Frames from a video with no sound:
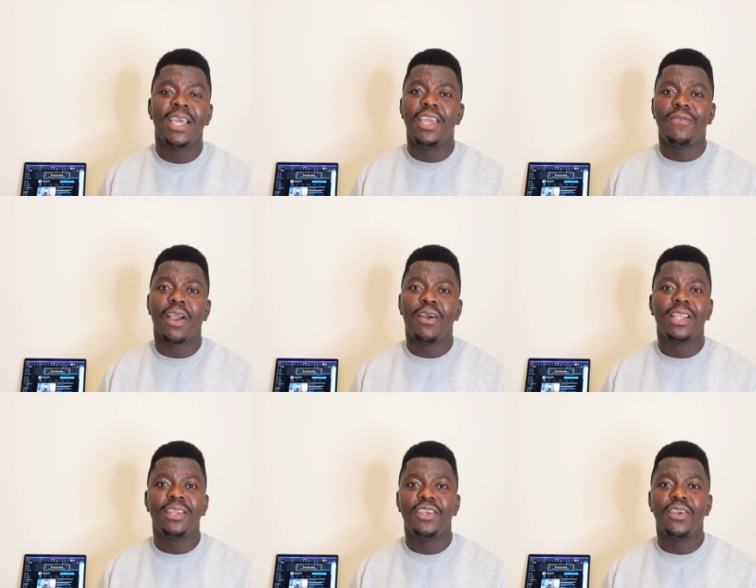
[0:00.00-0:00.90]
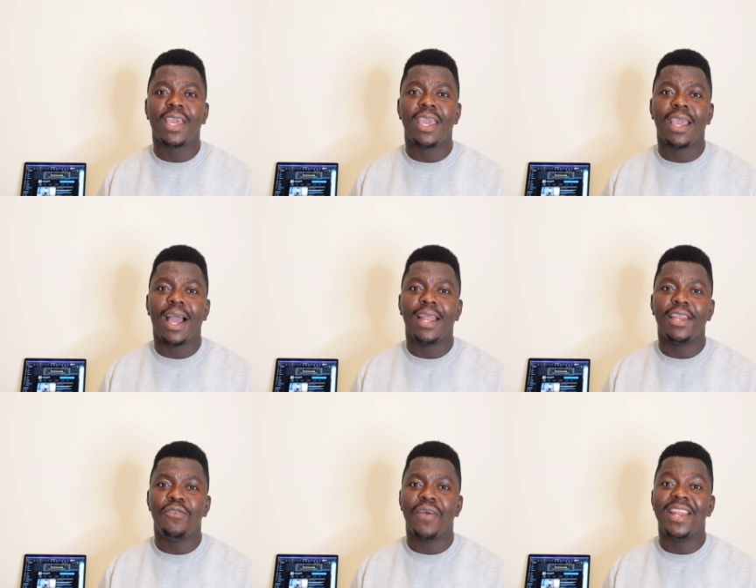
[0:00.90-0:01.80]
If you're coming to the UK and
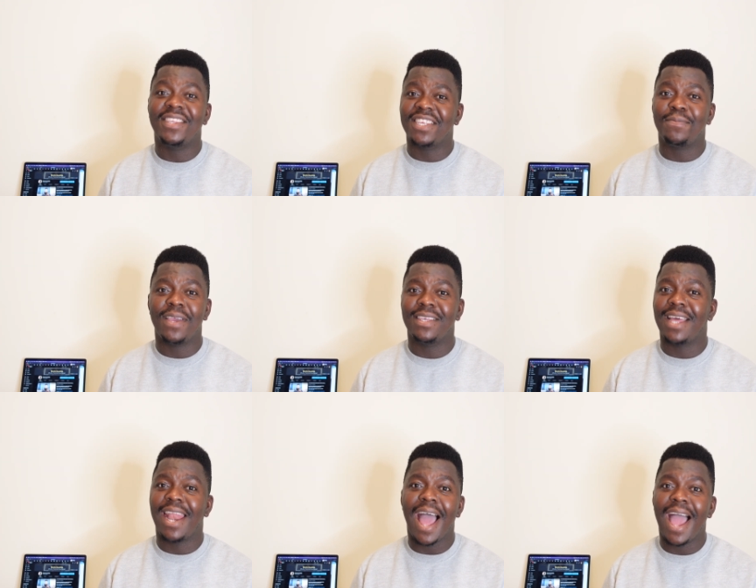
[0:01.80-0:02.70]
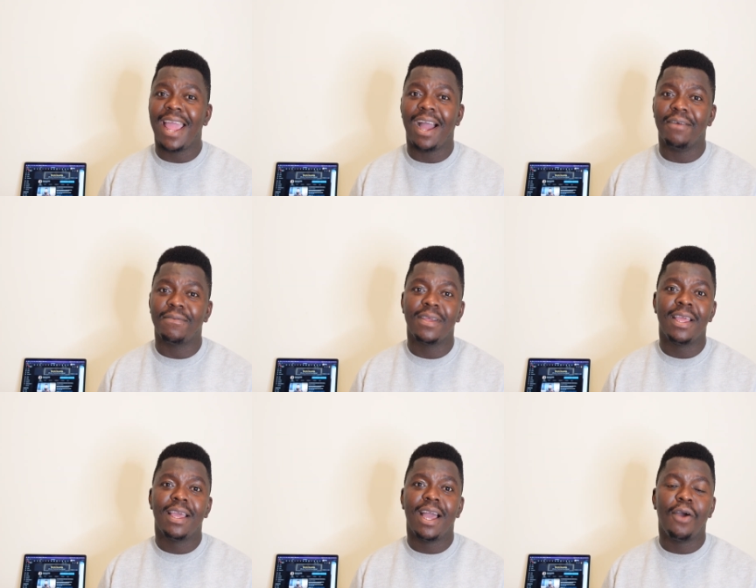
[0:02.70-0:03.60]
you've had this experience that I have,
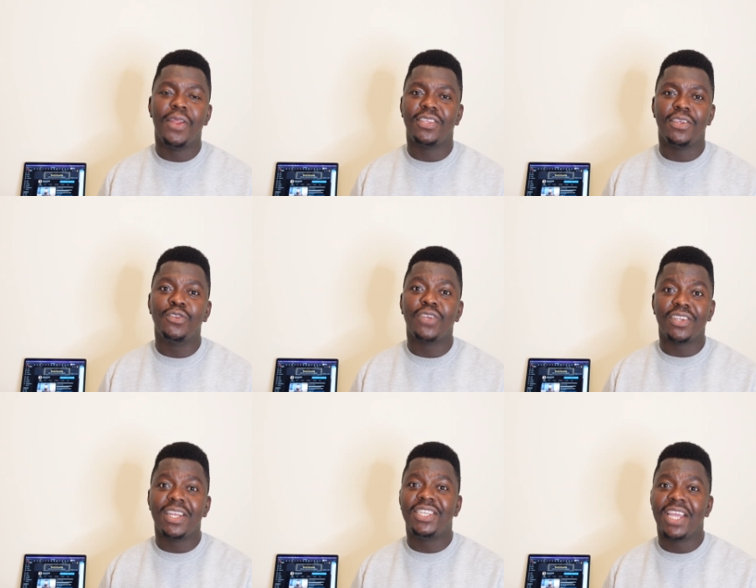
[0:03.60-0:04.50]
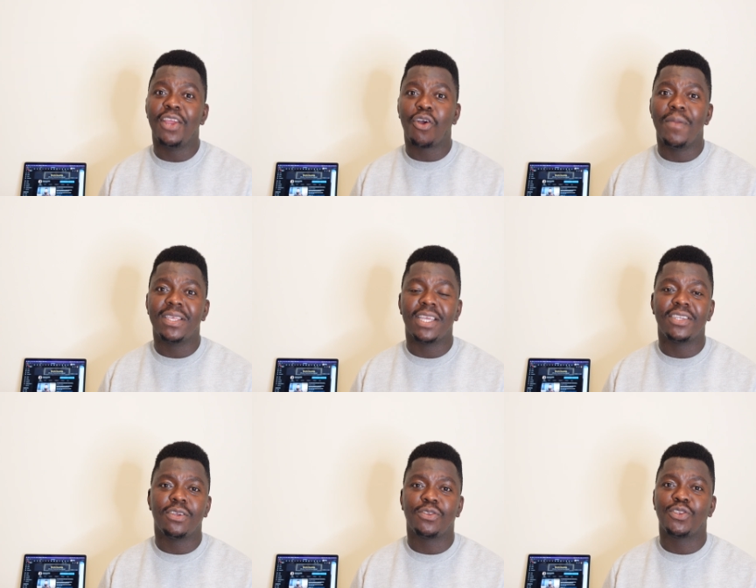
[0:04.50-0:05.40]
honestly, you need to actually share in the comment
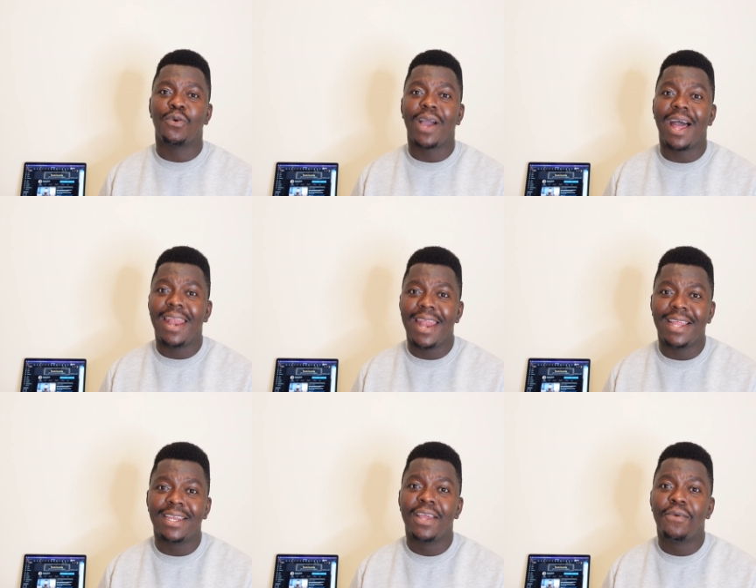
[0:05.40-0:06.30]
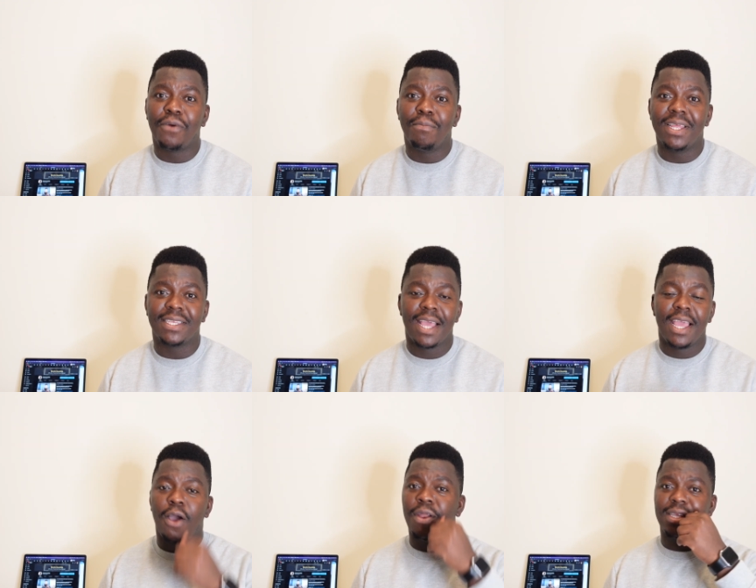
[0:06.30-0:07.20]
section so someone can learn from this.
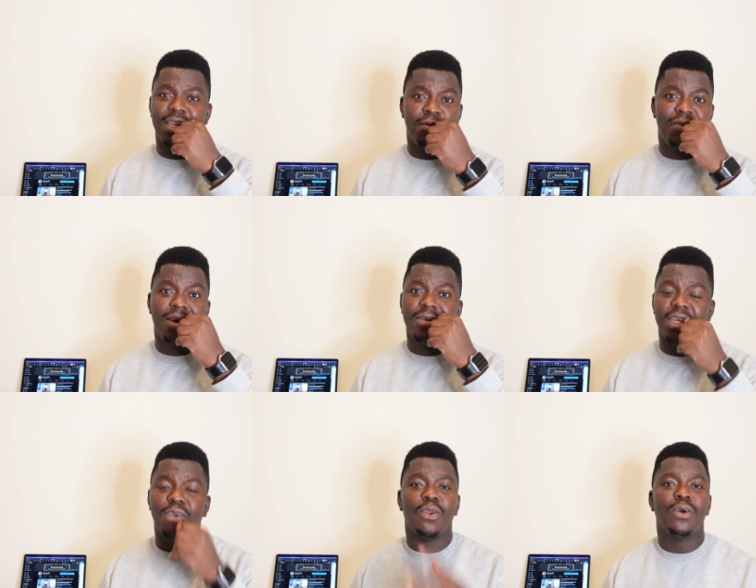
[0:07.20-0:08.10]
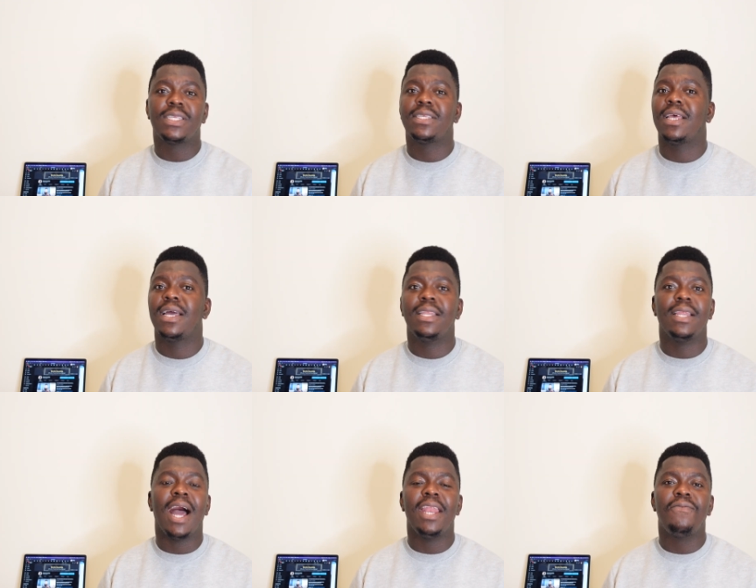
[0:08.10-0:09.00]
Honestly, it's very ridiculous.
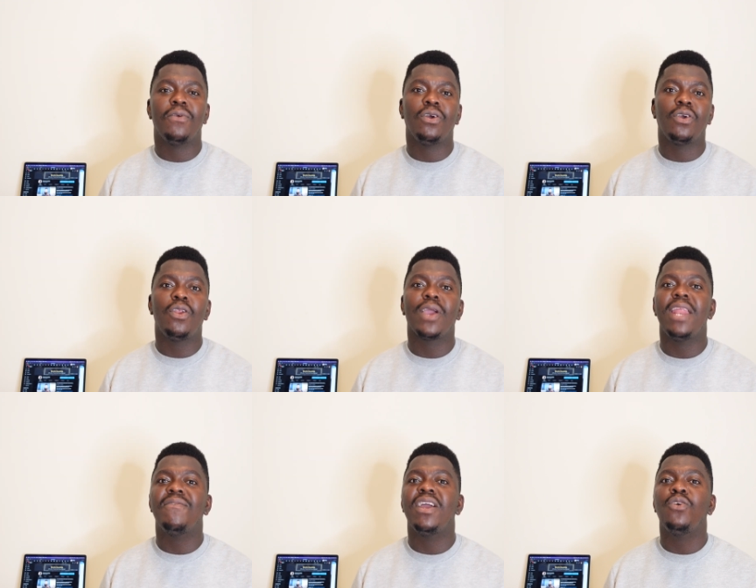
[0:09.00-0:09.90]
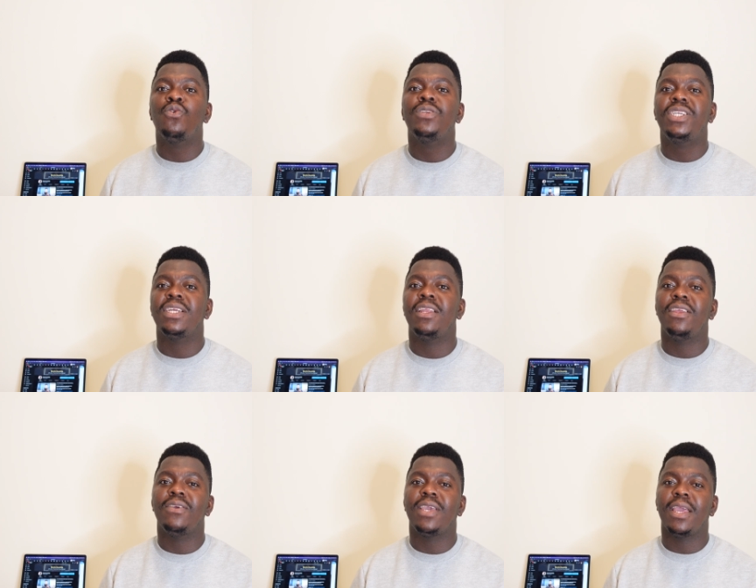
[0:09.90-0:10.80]
And if you're going to get a very good gin in
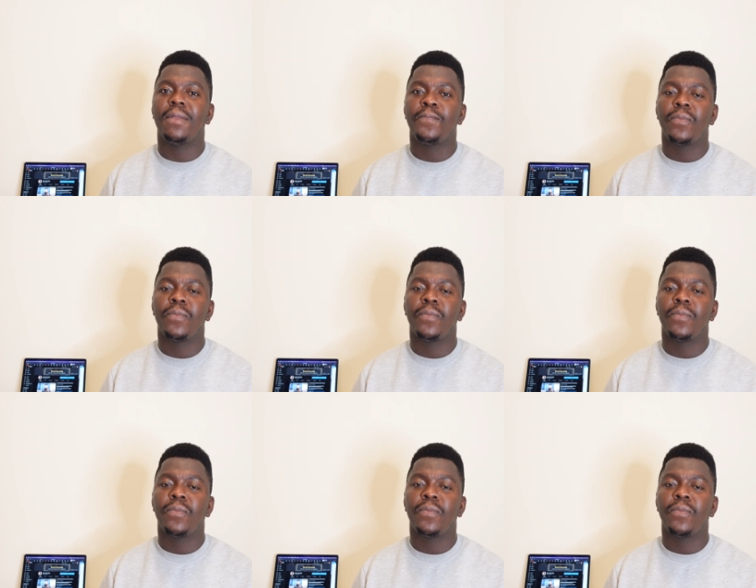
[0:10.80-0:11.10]
the UK,